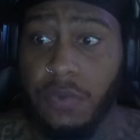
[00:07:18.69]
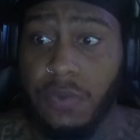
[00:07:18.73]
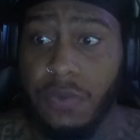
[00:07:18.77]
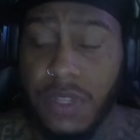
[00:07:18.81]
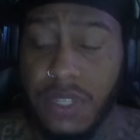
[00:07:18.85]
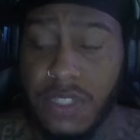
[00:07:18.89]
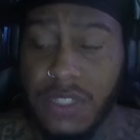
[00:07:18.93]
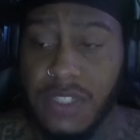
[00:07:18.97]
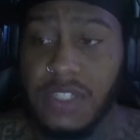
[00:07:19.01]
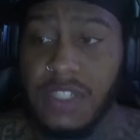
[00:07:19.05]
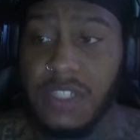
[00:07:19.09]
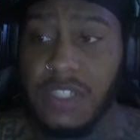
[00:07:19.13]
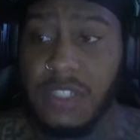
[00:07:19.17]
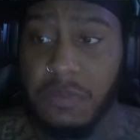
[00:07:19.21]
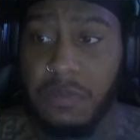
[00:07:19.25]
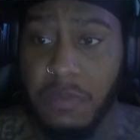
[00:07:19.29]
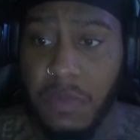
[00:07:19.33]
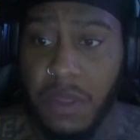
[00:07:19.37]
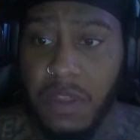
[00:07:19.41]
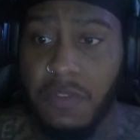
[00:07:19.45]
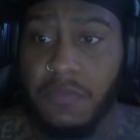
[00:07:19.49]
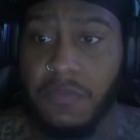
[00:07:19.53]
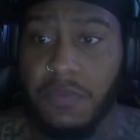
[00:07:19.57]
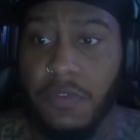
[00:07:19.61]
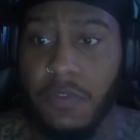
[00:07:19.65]
This is
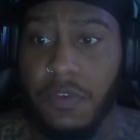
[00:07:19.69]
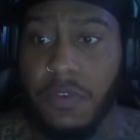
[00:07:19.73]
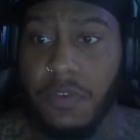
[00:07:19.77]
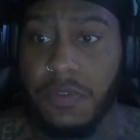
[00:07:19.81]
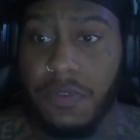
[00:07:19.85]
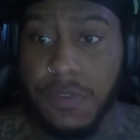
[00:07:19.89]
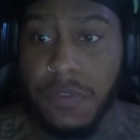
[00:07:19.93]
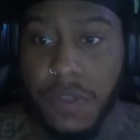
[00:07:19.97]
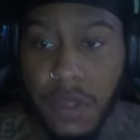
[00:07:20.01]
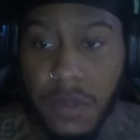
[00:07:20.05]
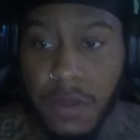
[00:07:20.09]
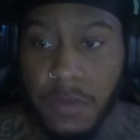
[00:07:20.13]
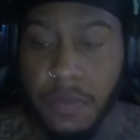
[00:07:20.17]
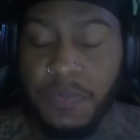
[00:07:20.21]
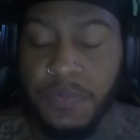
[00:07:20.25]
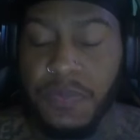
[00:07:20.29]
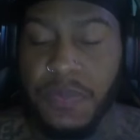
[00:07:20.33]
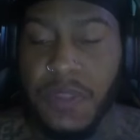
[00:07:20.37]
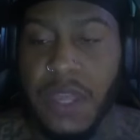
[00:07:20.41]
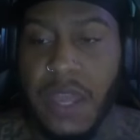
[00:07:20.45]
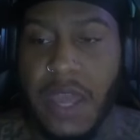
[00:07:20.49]
meant for them.